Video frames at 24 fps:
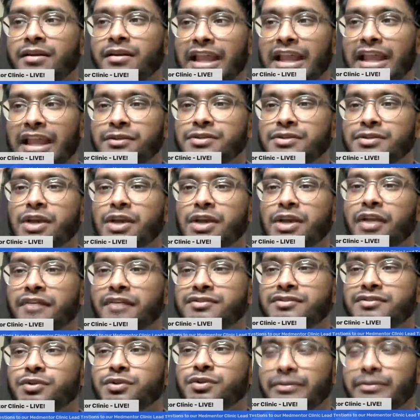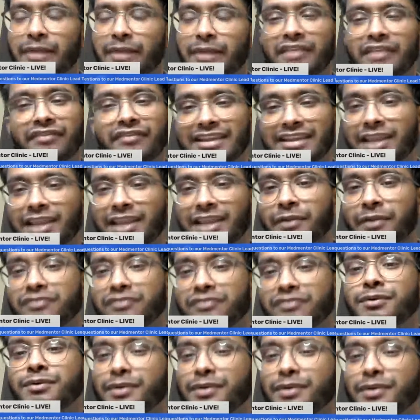UCL loves talking about the fact that we have
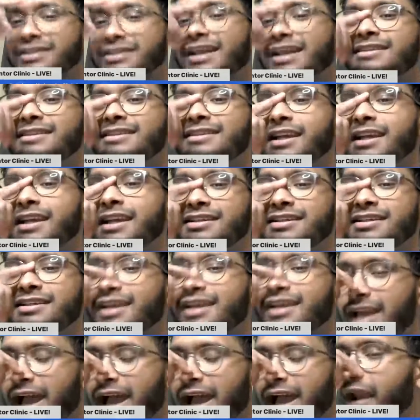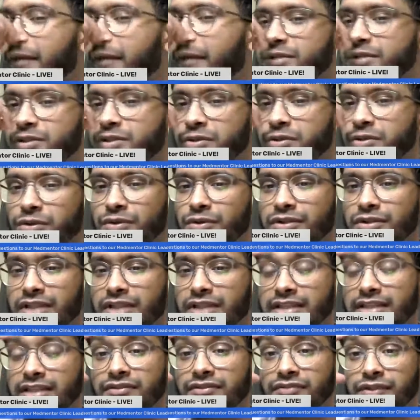full body dissection, and I'm sure all
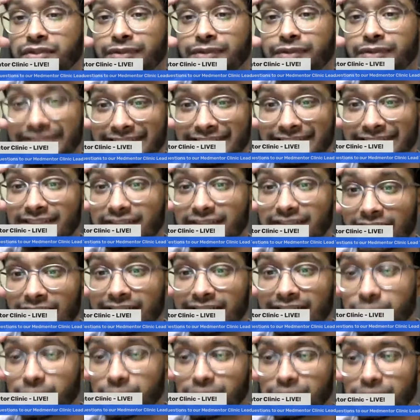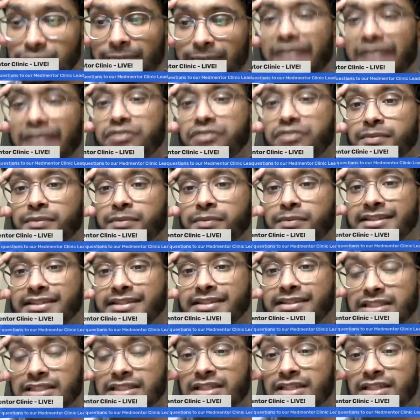the interviewees this year talked about full body
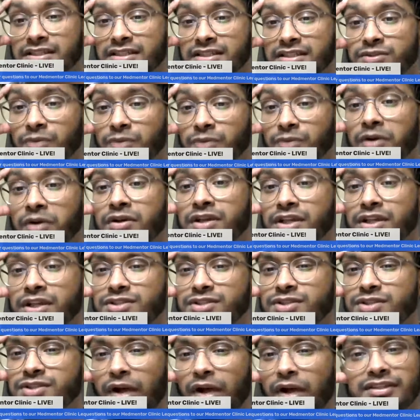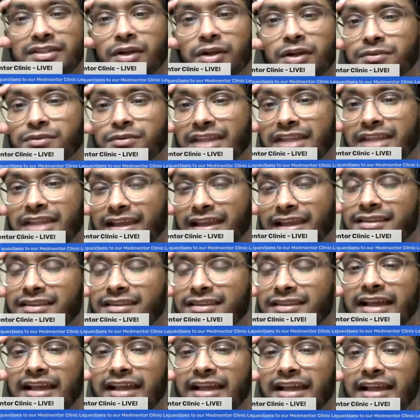dissection as well. So I don't think
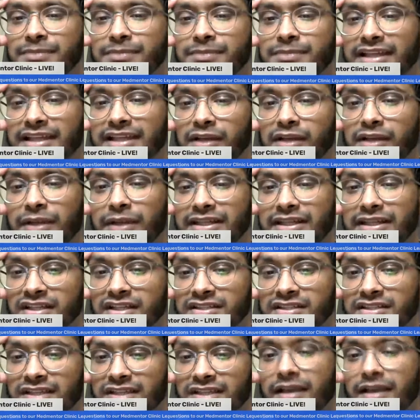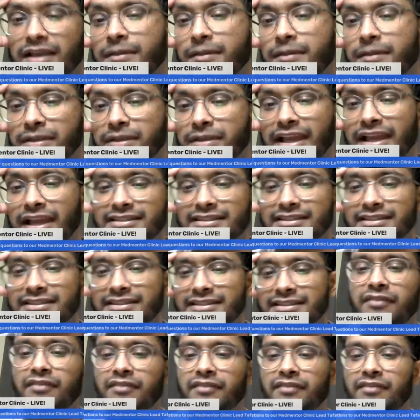that it's been taken away just yet. But yeah,
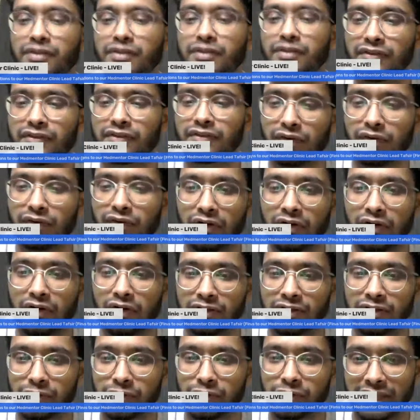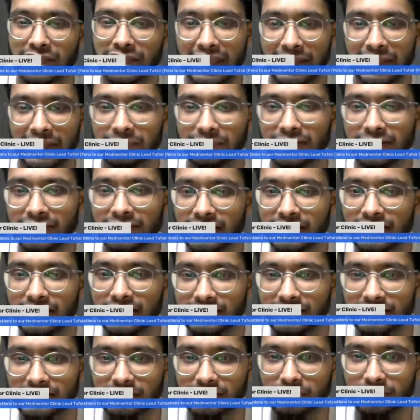check for your year, Amy.
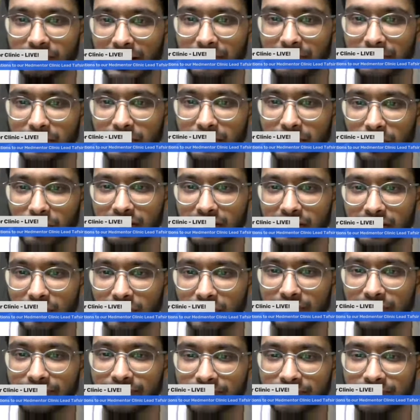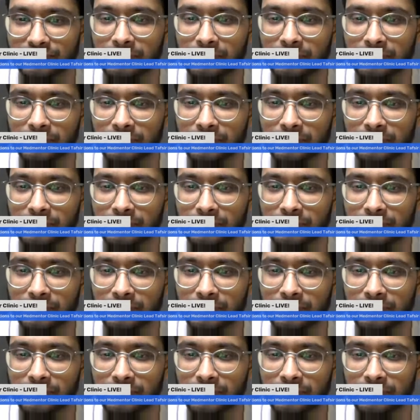It might be worthwhile.